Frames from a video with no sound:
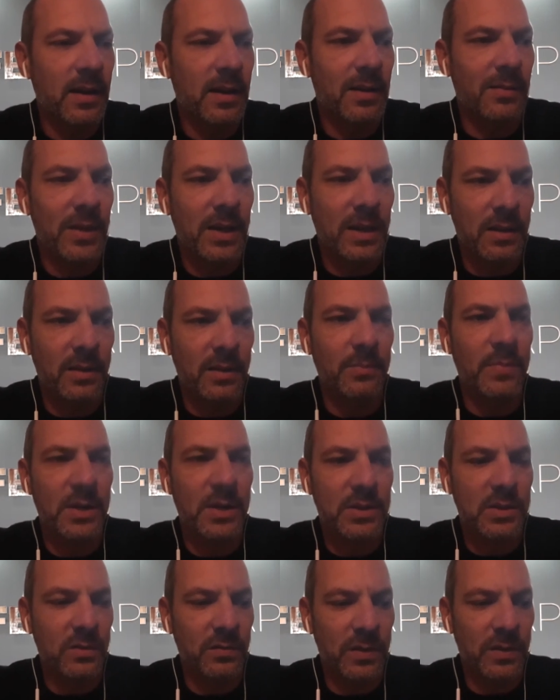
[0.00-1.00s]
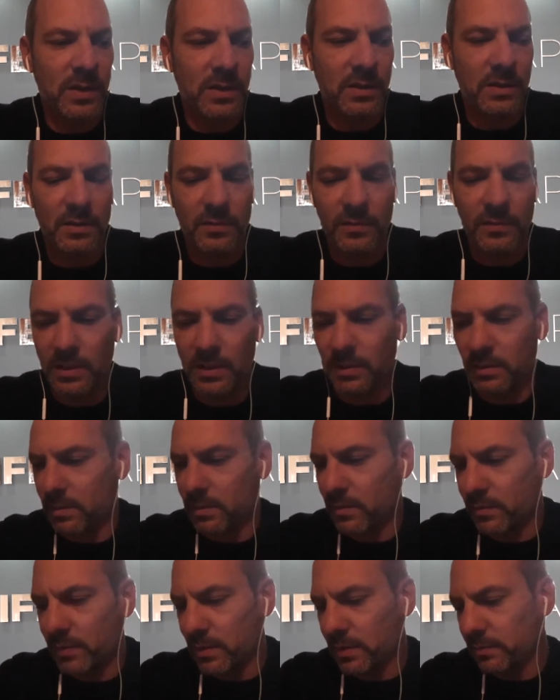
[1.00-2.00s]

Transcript: in the midst of the